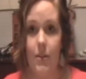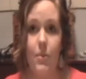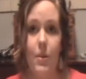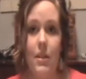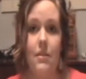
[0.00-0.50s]

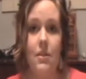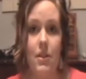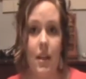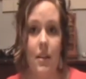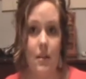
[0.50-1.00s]
Or what does your
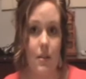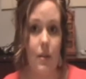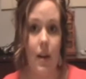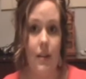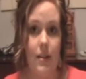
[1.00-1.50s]
character
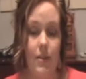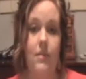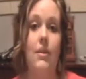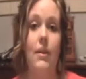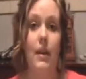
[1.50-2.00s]
want to do?
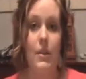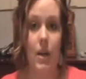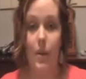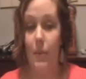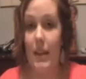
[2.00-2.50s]
Do they want to
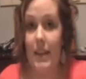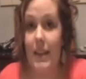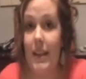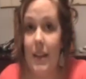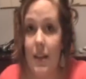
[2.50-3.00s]
try and be the
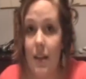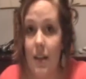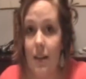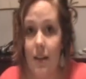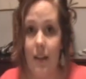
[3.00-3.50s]
leader?